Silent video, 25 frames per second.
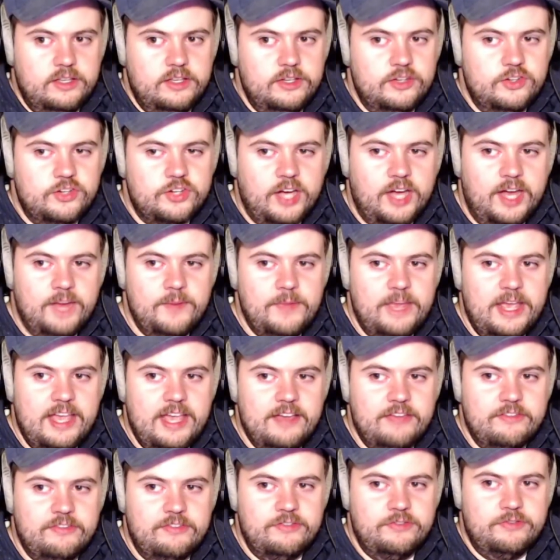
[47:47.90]
John may
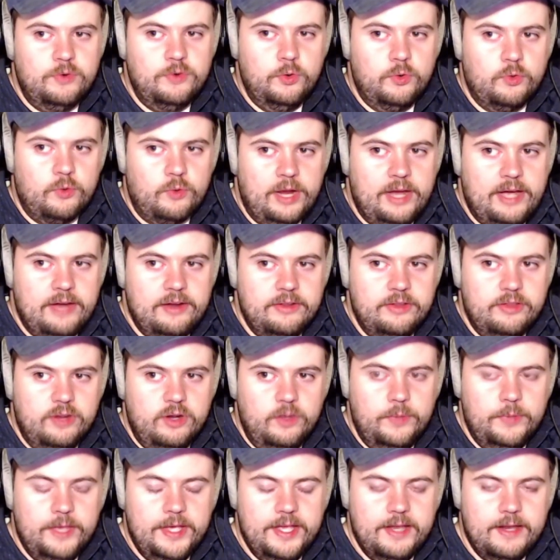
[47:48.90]
have fooled around a little
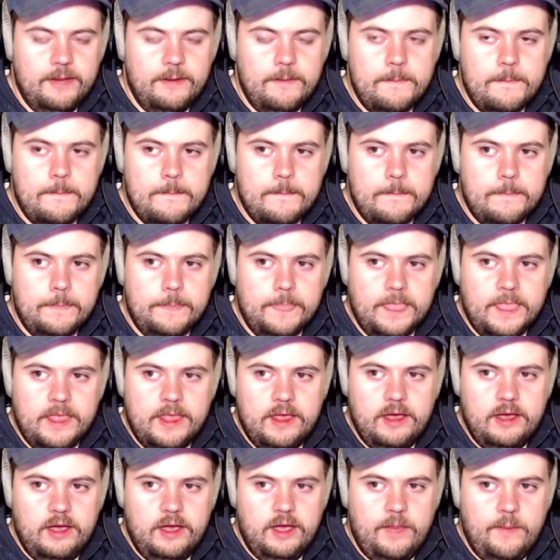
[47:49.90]
bit,
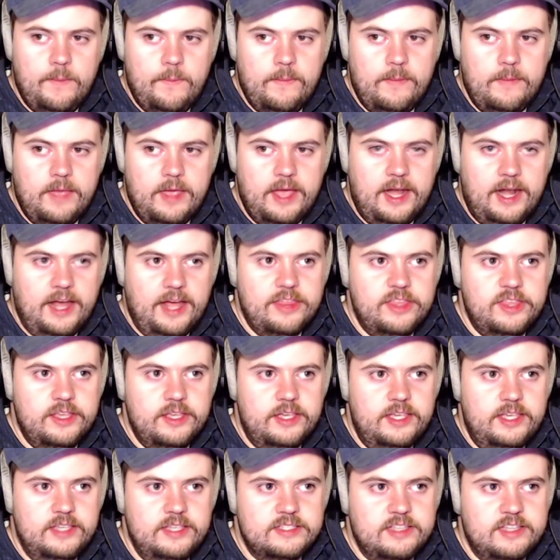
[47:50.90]
and I think
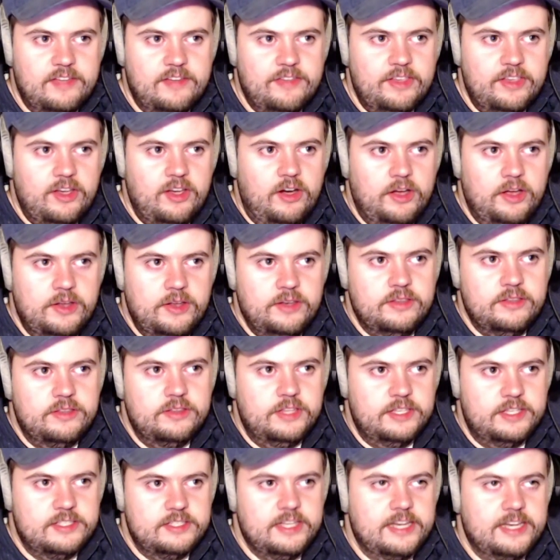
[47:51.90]
he's definitely on
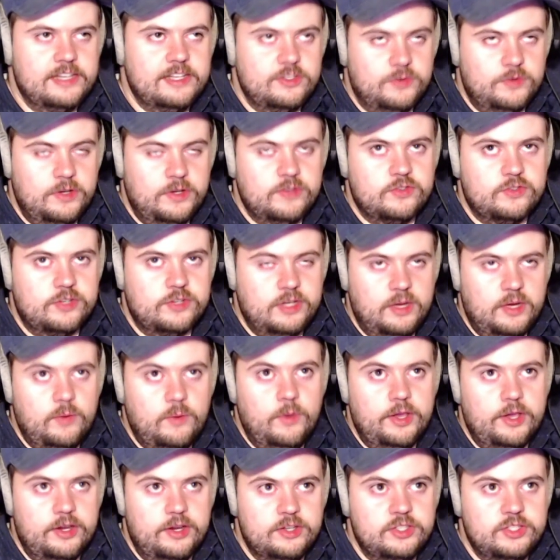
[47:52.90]
the second 12-string on
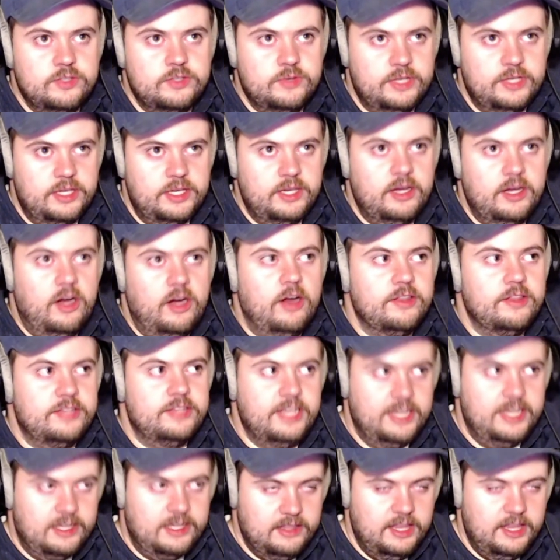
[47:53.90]
What You're Doing on
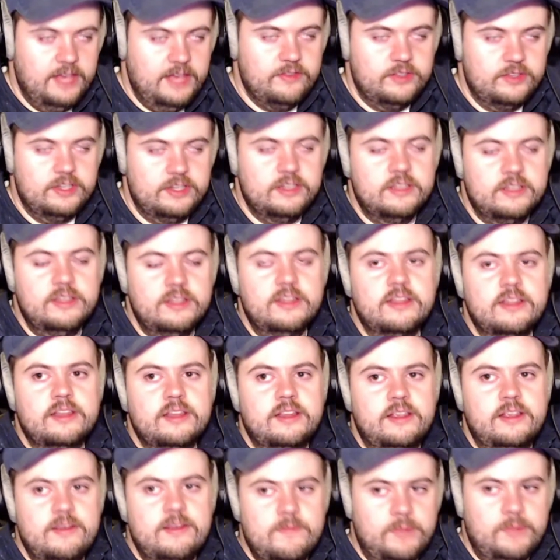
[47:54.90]
take 11.
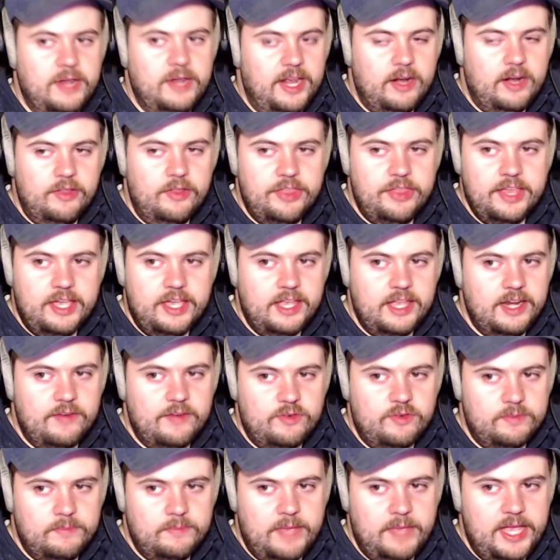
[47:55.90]
But I don't think it
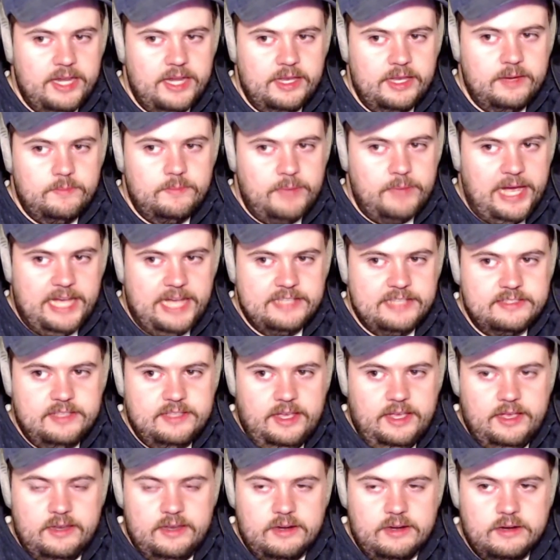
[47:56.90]
ever made it past
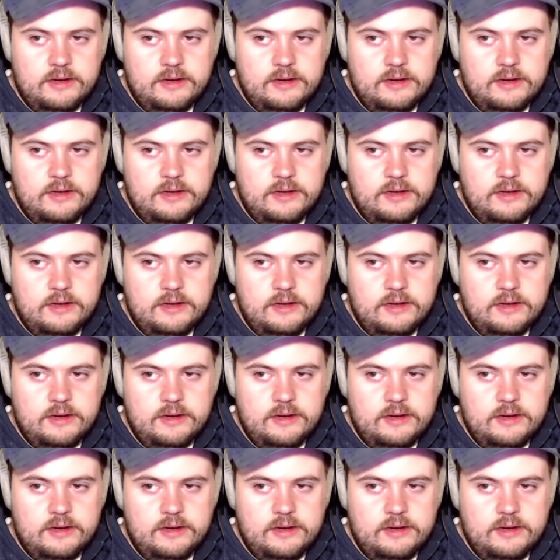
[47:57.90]
that.